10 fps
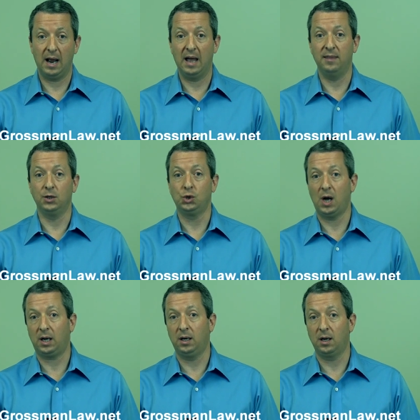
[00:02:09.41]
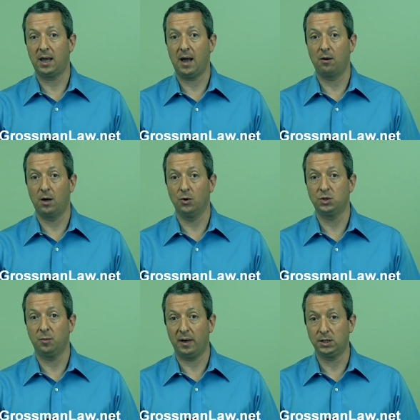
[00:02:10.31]
and the checking account goes
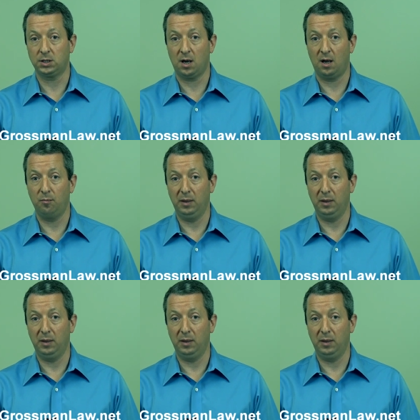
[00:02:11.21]
to my son